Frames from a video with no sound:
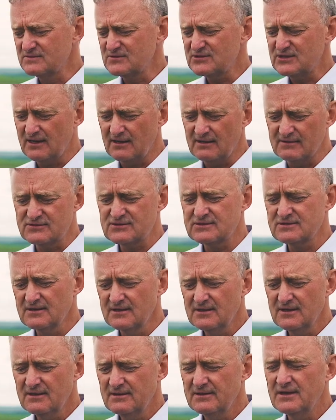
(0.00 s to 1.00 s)
themselves,
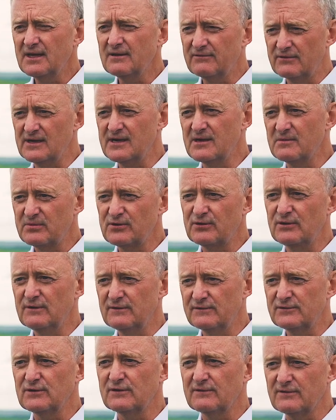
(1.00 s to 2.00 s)
they have really
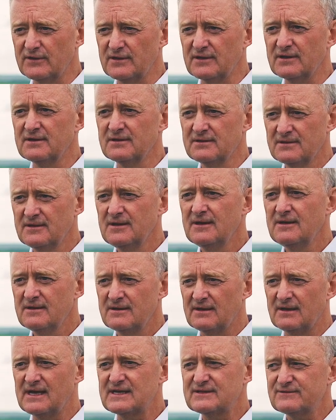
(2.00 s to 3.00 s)
improved over
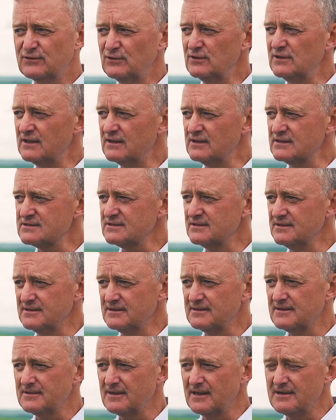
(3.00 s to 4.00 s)
the last few years,
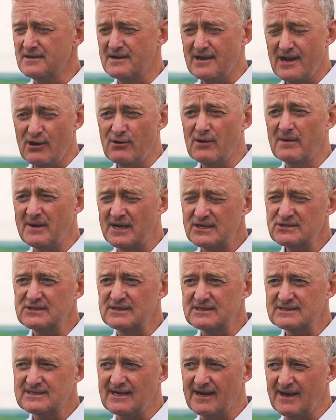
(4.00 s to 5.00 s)
and now I'm
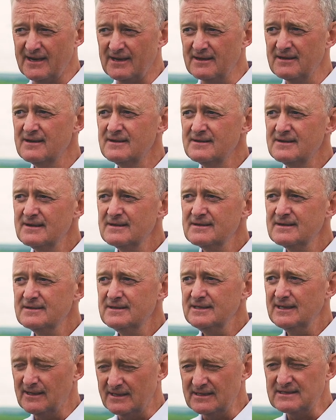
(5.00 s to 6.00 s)
actually selling
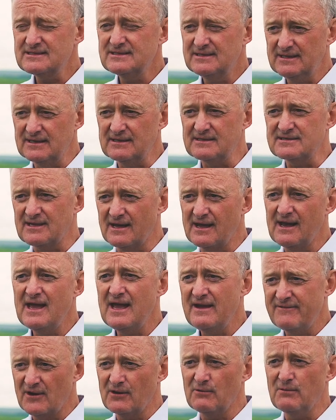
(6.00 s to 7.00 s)
yearling steers at a
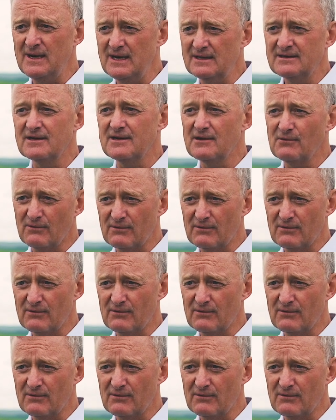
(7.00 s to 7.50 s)
heavier weight than it